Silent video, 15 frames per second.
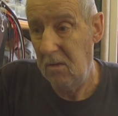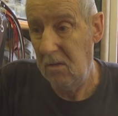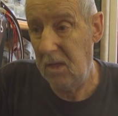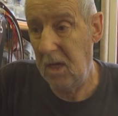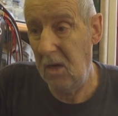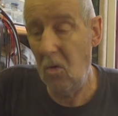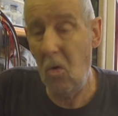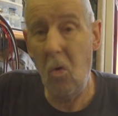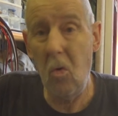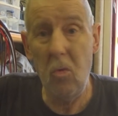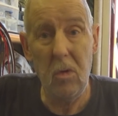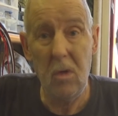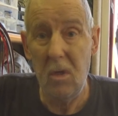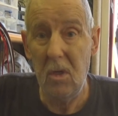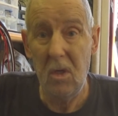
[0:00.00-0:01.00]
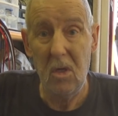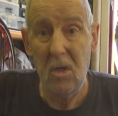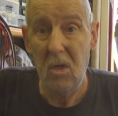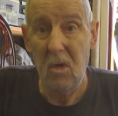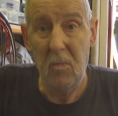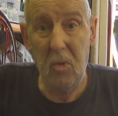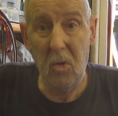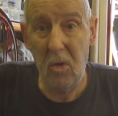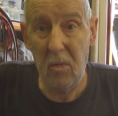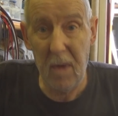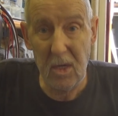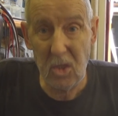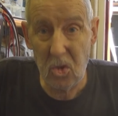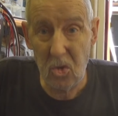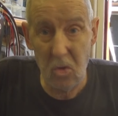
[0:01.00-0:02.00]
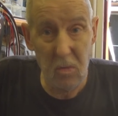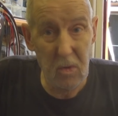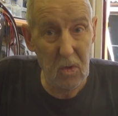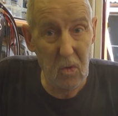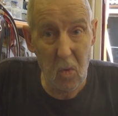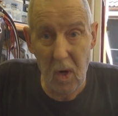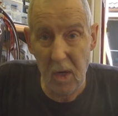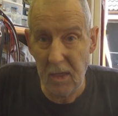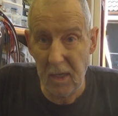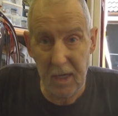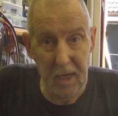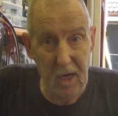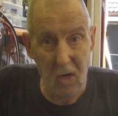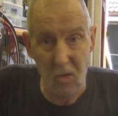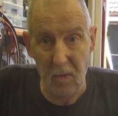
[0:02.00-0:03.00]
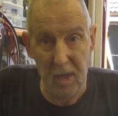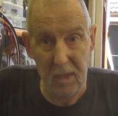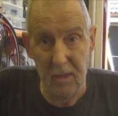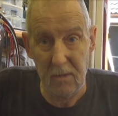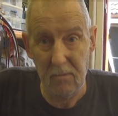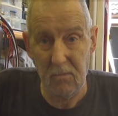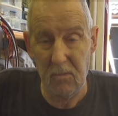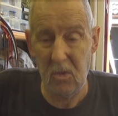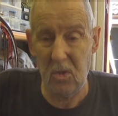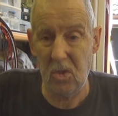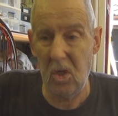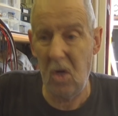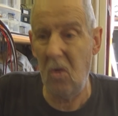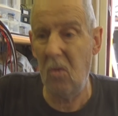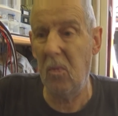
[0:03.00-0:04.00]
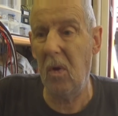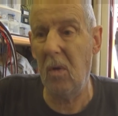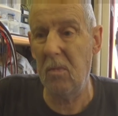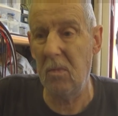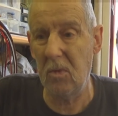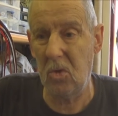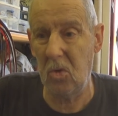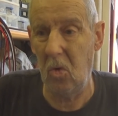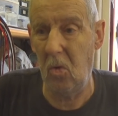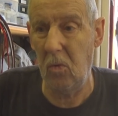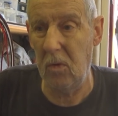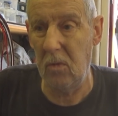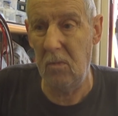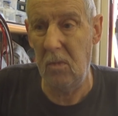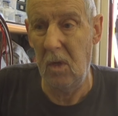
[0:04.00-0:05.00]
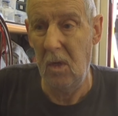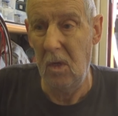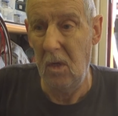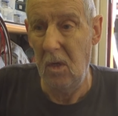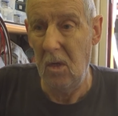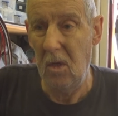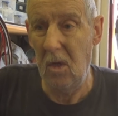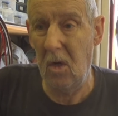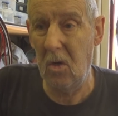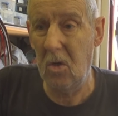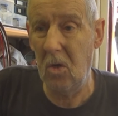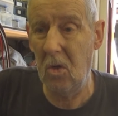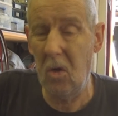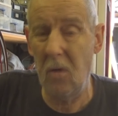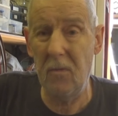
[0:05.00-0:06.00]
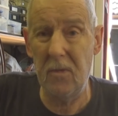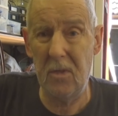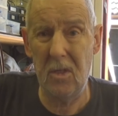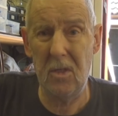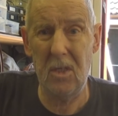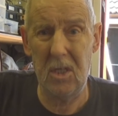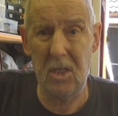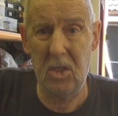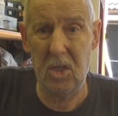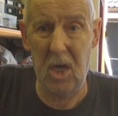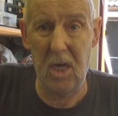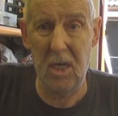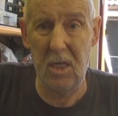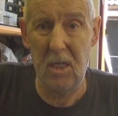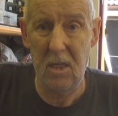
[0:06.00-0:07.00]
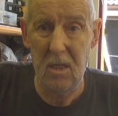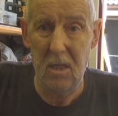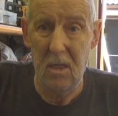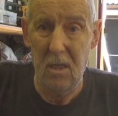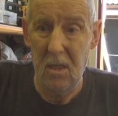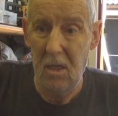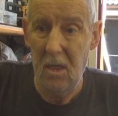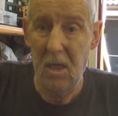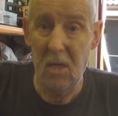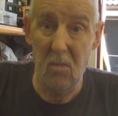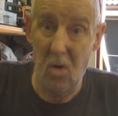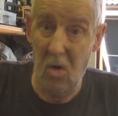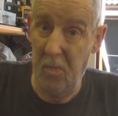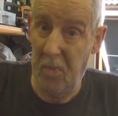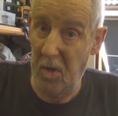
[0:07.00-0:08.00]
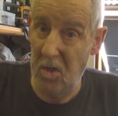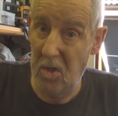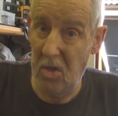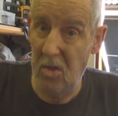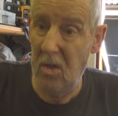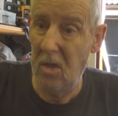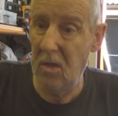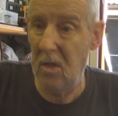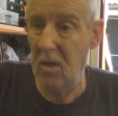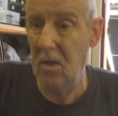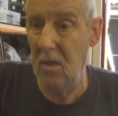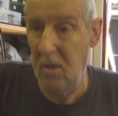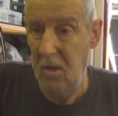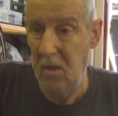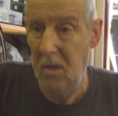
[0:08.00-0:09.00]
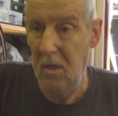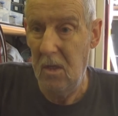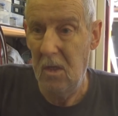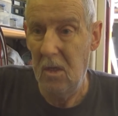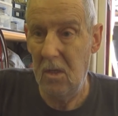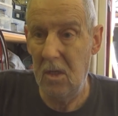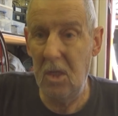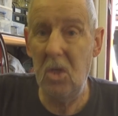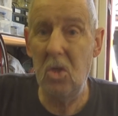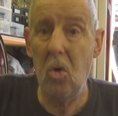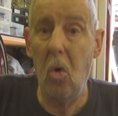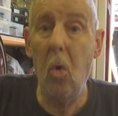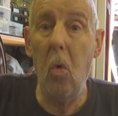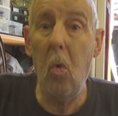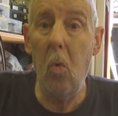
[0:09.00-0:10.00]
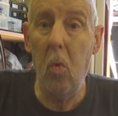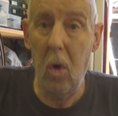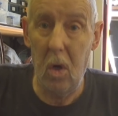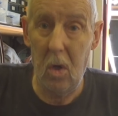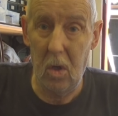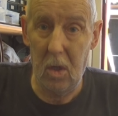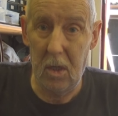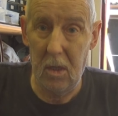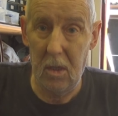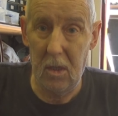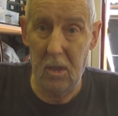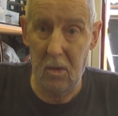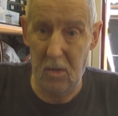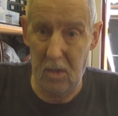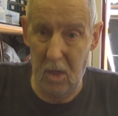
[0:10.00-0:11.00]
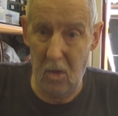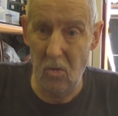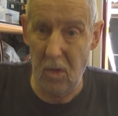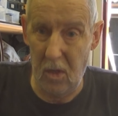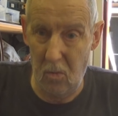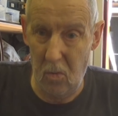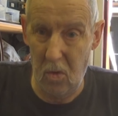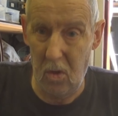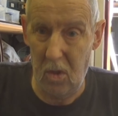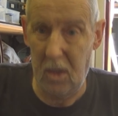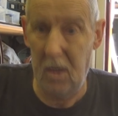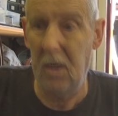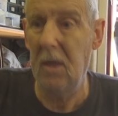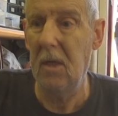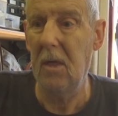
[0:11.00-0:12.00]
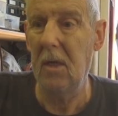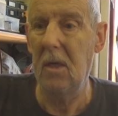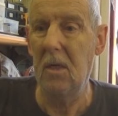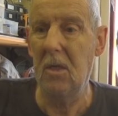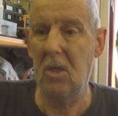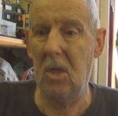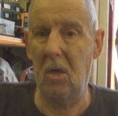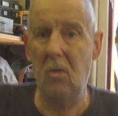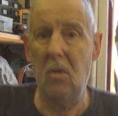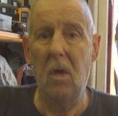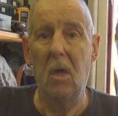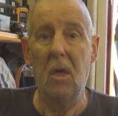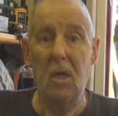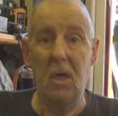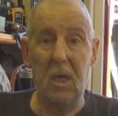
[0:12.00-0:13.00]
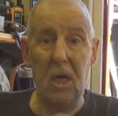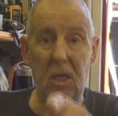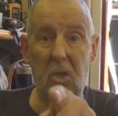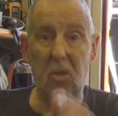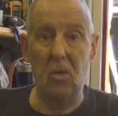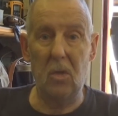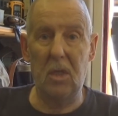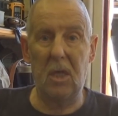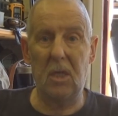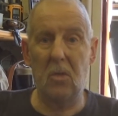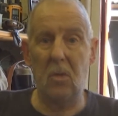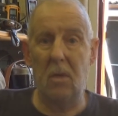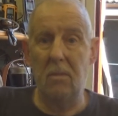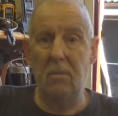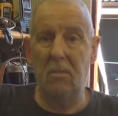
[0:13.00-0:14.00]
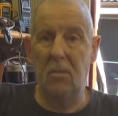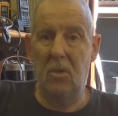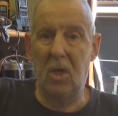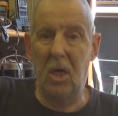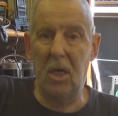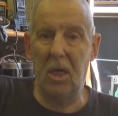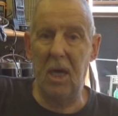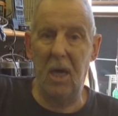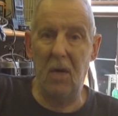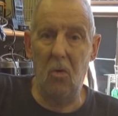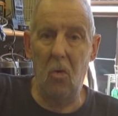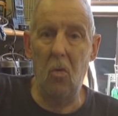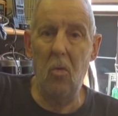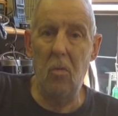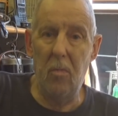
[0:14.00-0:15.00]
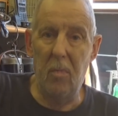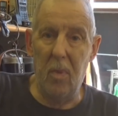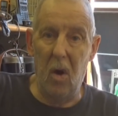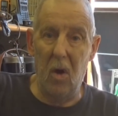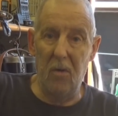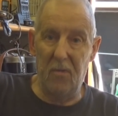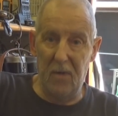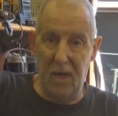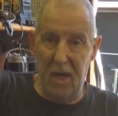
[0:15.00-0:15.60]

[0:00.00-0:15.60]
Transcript: they're all put a match to them and away they go, mate. There's no problem at all with them. I can confidently say, in my opinion, that these all work, and I know they work. So catch you on the next one. Take care all. Bye for